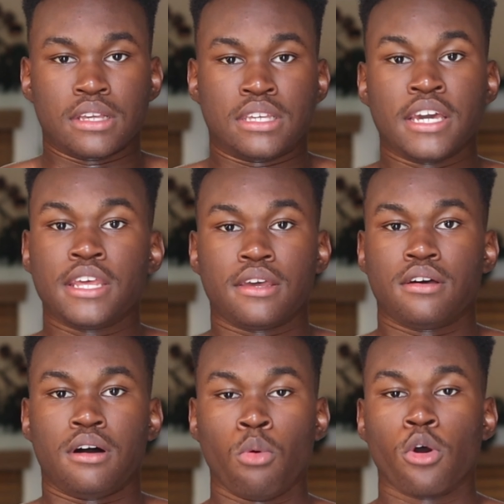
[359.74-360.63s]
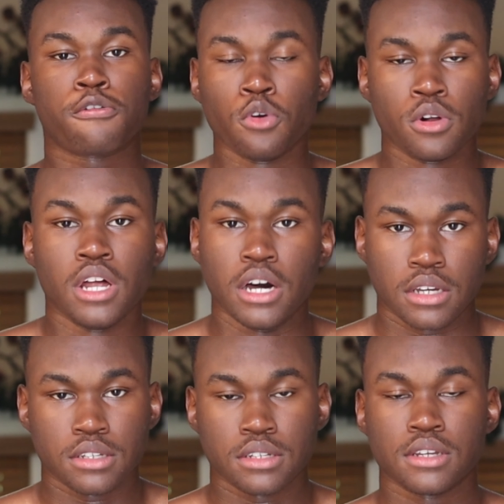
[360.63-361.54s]
get a more full
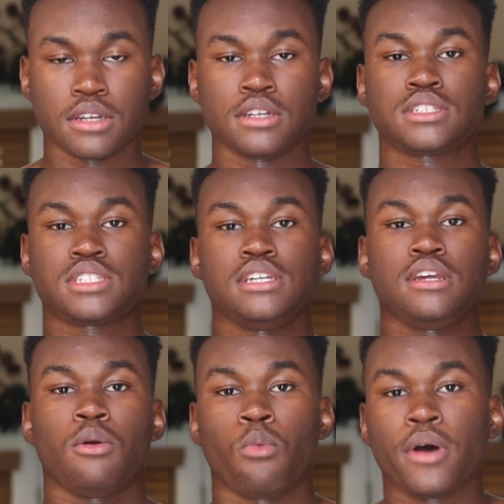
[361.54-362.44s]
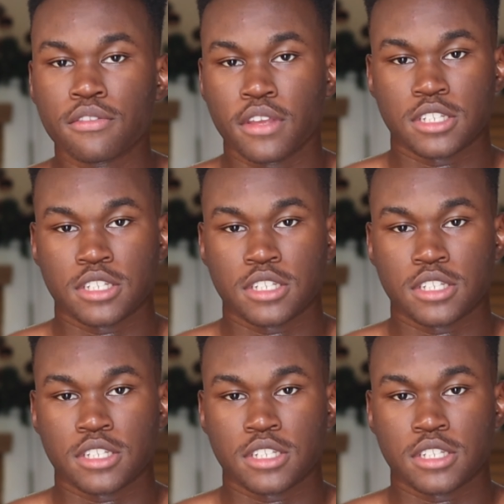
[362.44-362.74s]
look. See, one of the